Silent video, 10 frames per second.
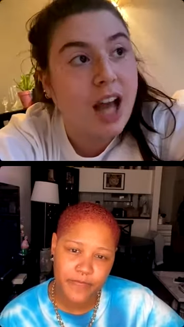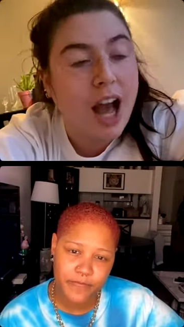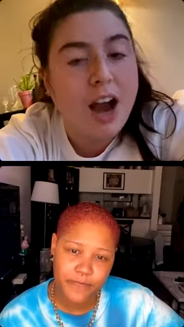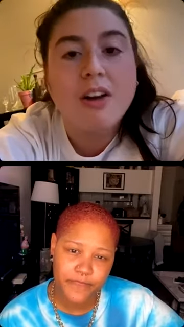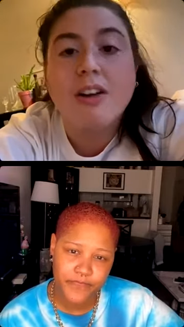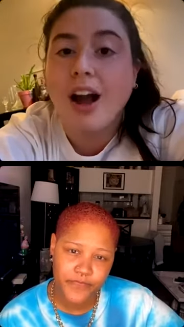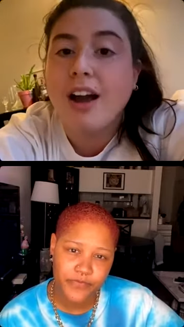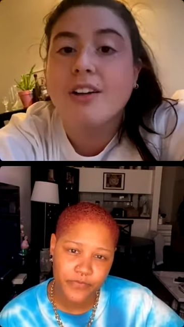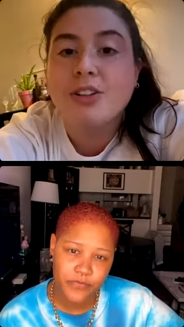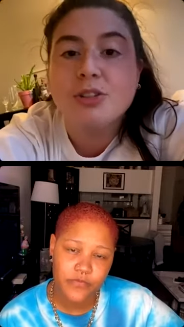Speaker 1: how,
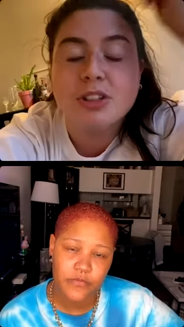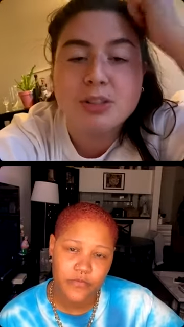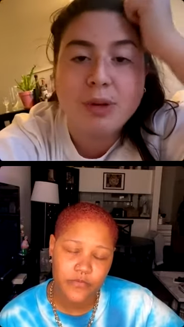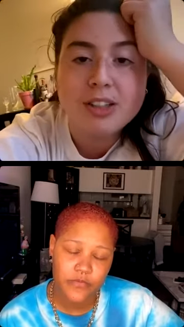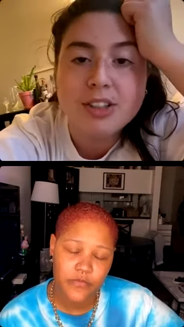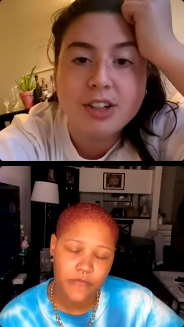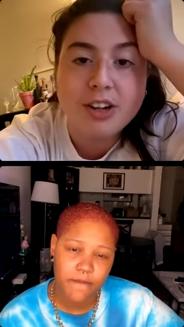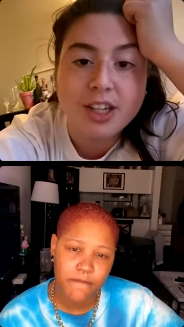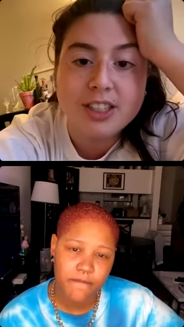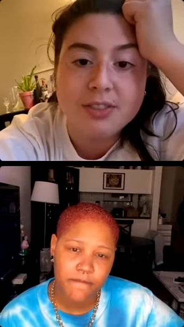how did you express your
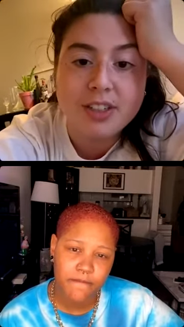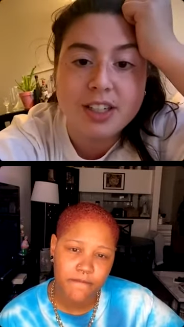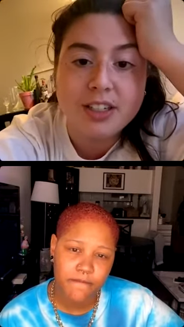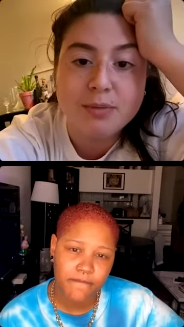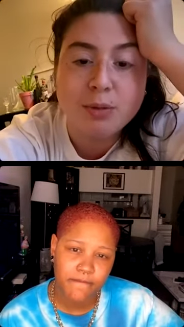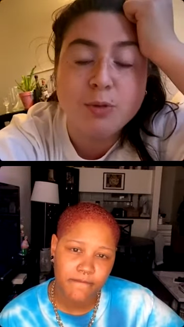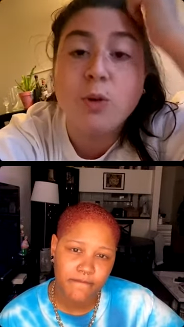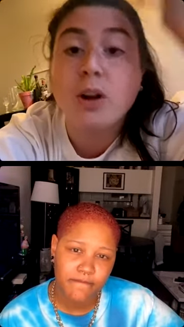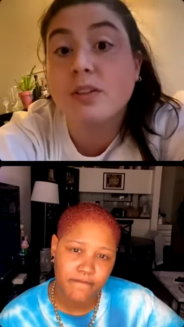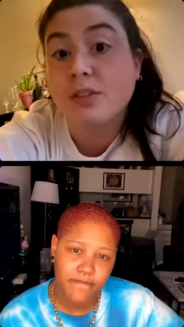creativity
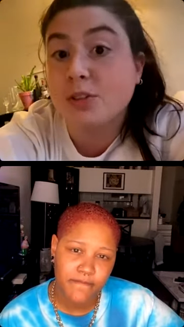before you